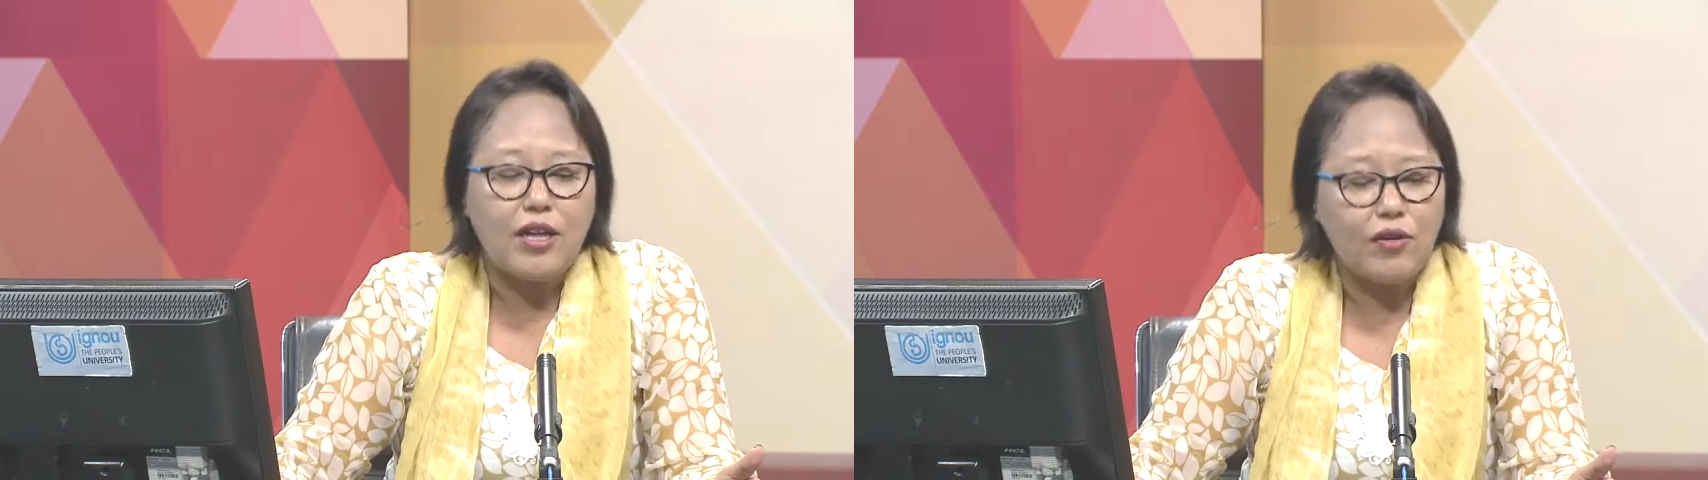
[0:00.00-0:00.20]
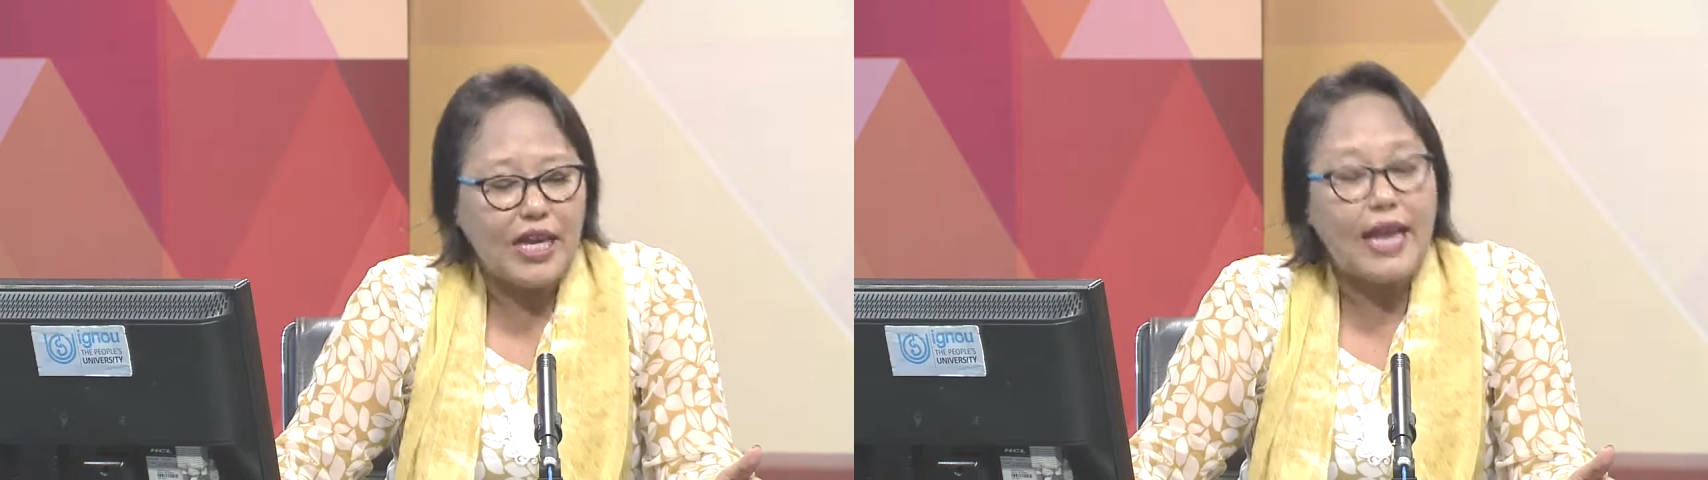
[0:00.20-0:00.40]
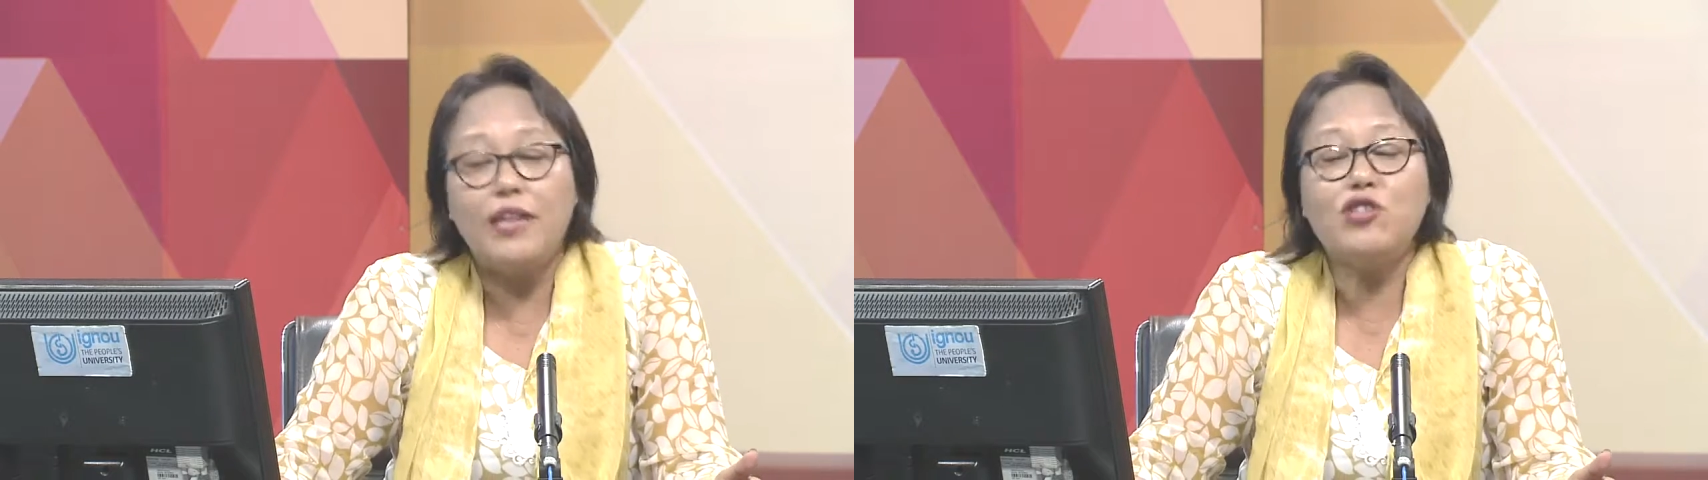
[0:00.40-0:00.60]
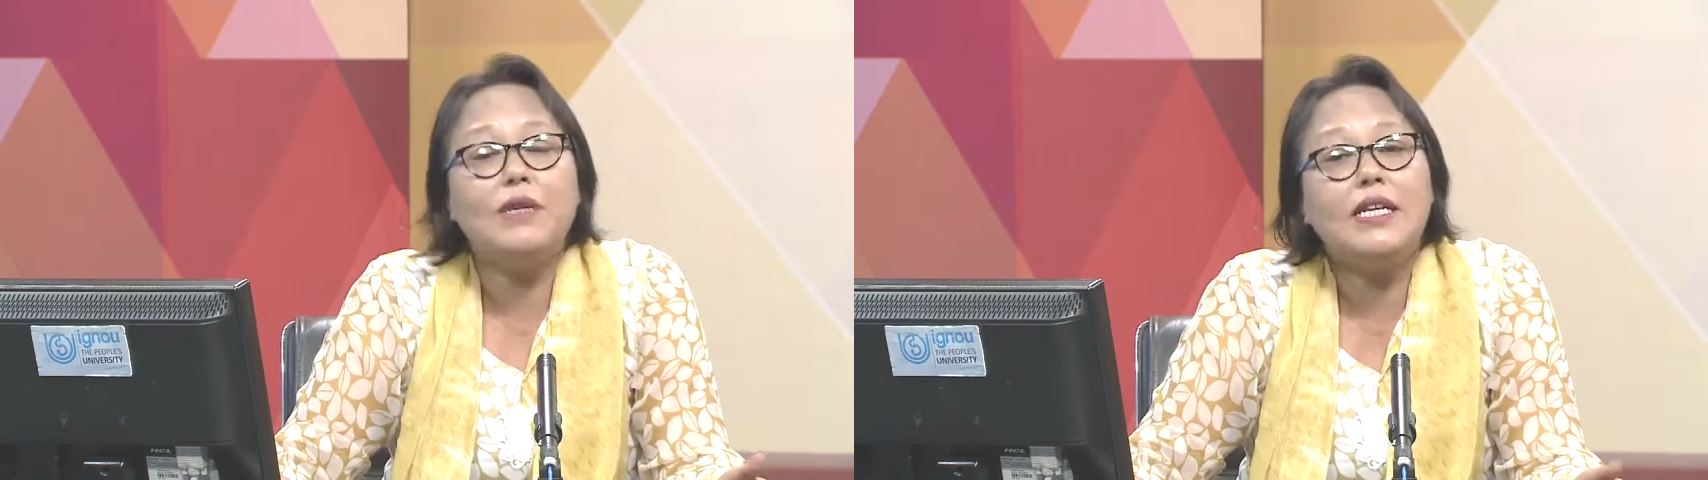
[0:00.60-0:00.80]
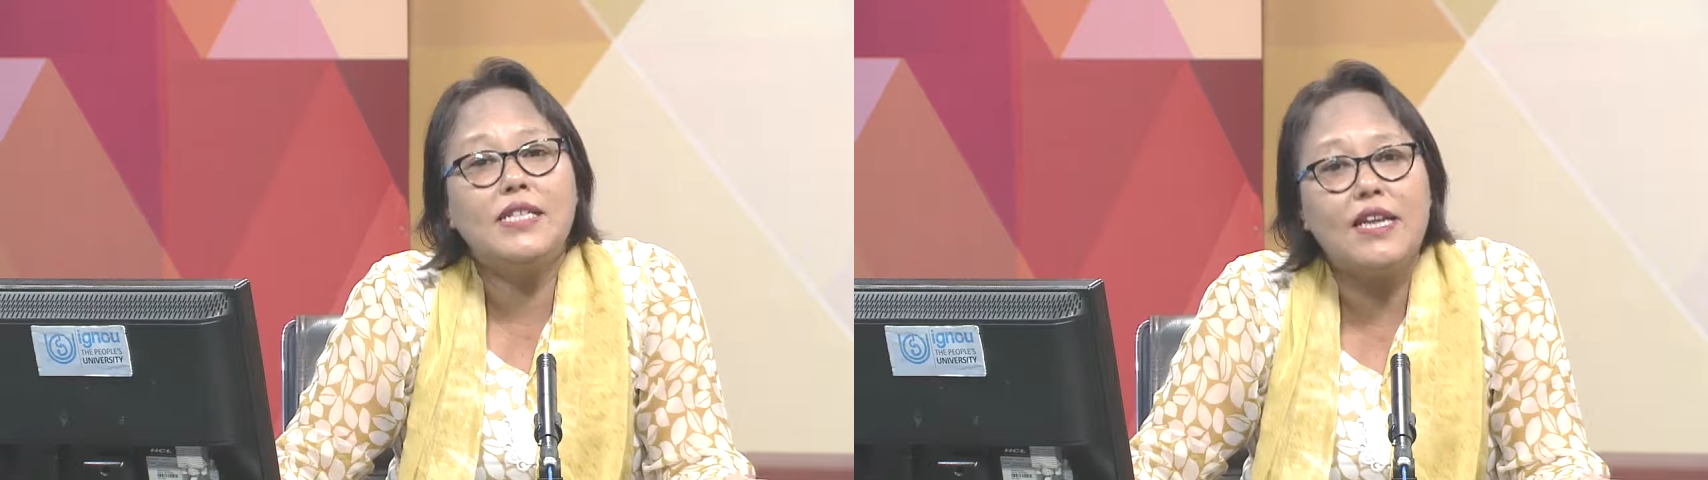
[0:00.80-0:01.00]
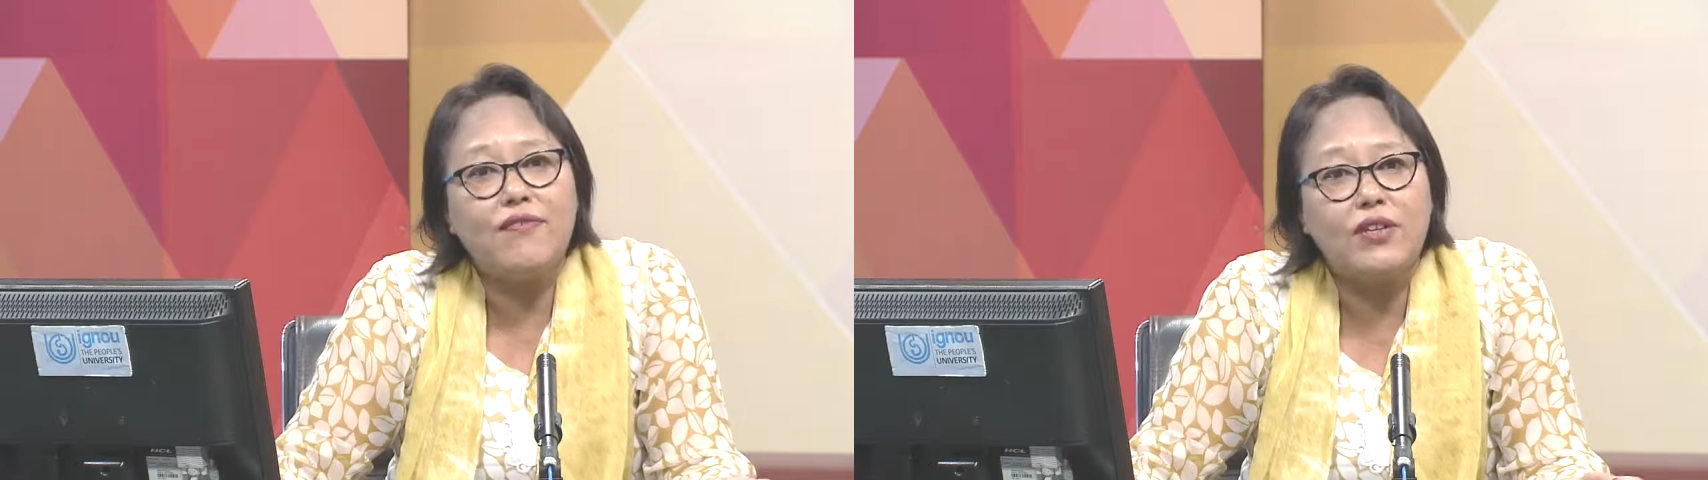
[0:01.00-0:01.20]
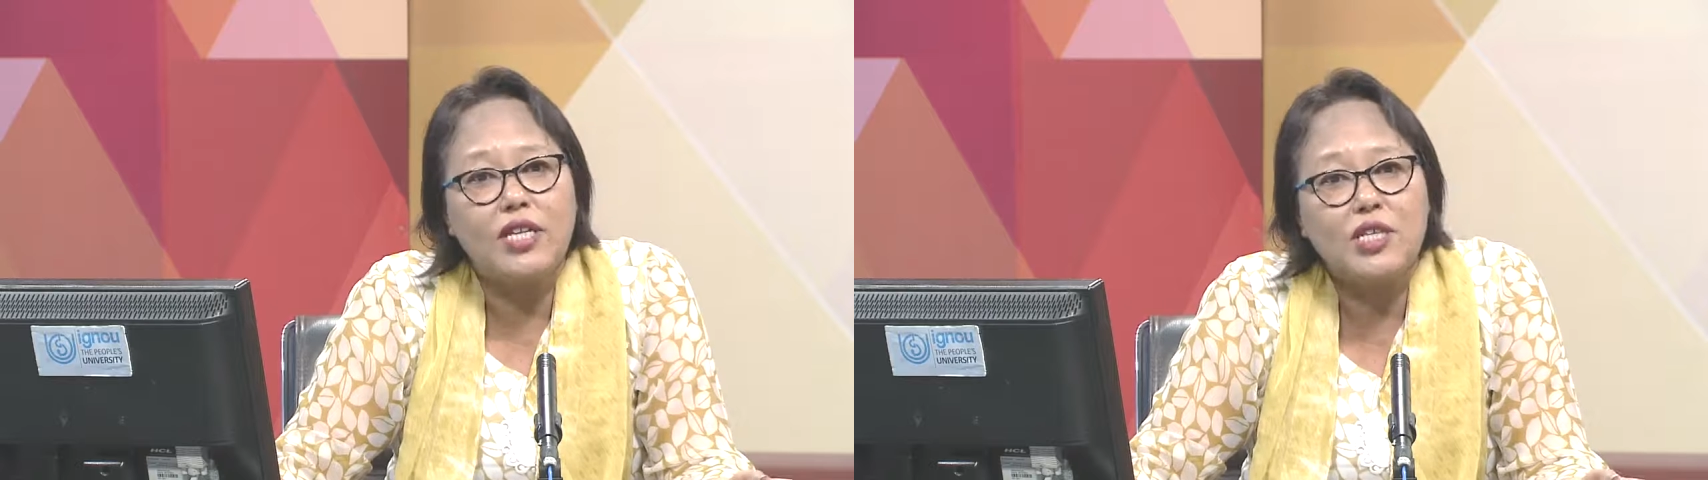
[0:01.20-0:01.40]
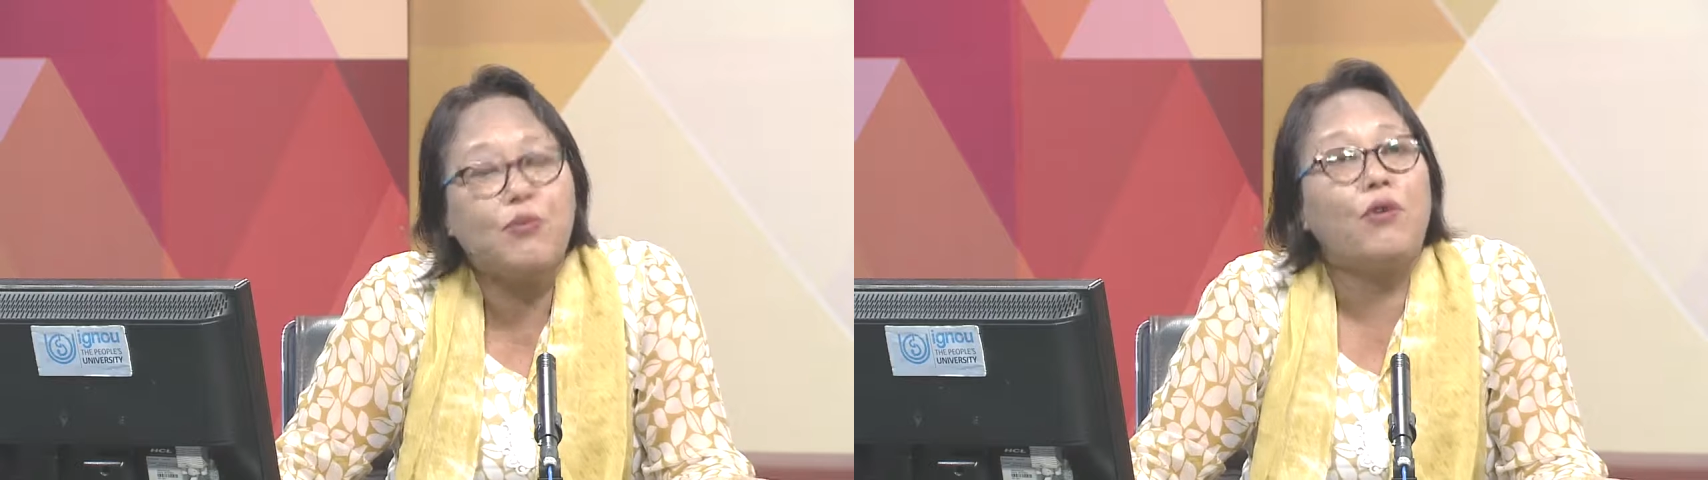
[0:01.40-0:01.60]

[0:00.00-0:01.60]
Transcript: now, the eligibility for this